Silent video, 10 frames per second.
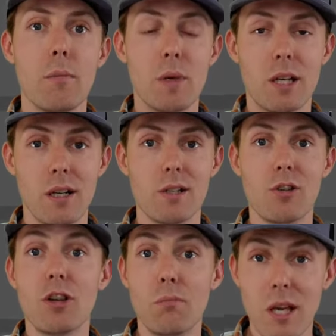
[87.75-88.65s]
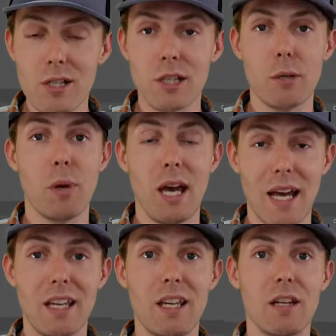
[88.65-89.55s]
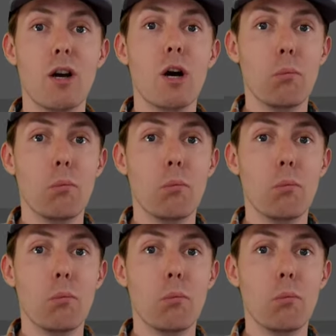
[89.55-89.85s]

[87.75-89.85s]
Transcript: because you can basically pack in